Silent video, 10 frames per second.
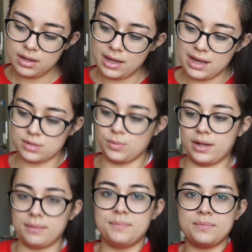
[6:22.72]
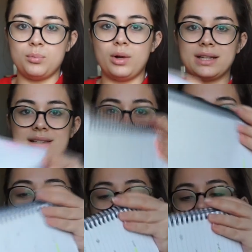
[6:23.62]
here's one
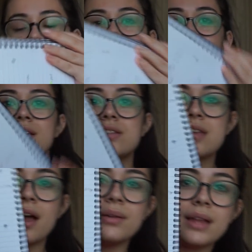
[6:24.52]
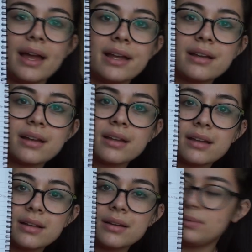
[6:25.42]
example. So like
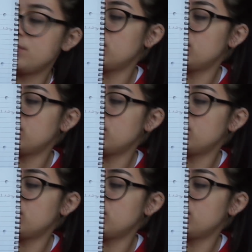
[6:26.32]
we've